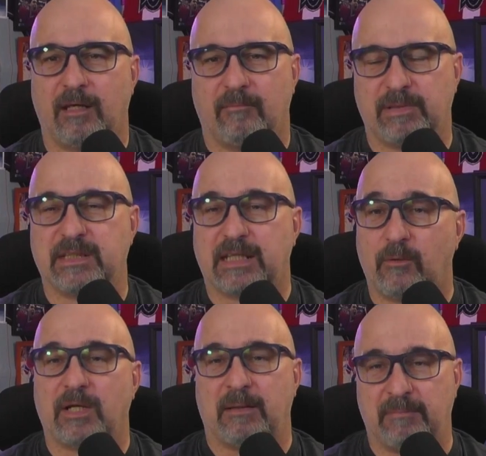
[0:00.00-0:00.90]
But you get
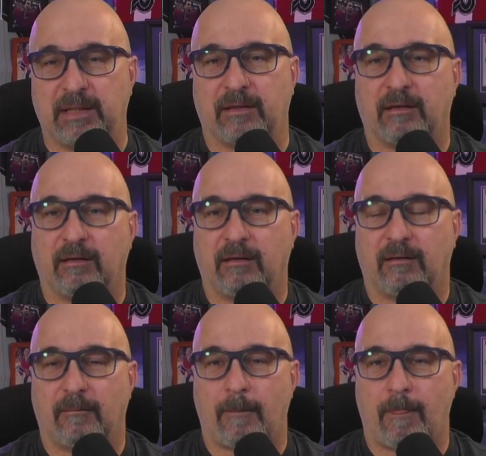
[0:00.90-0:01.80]
what I mean.
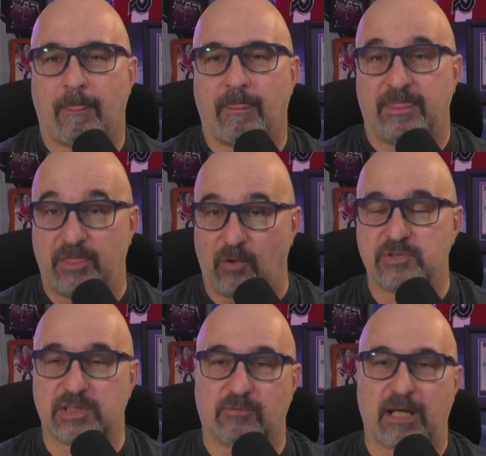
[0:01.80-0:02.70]
Those are
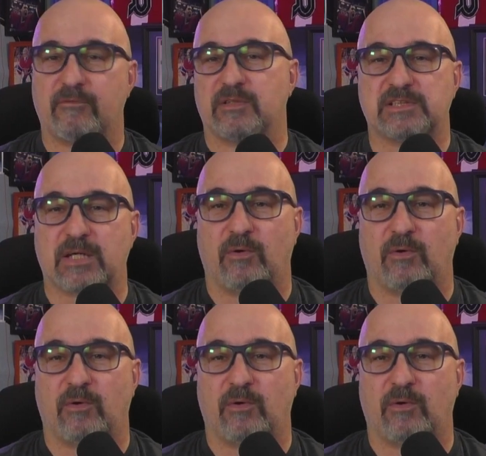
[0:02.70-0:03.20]
the rivalries I want to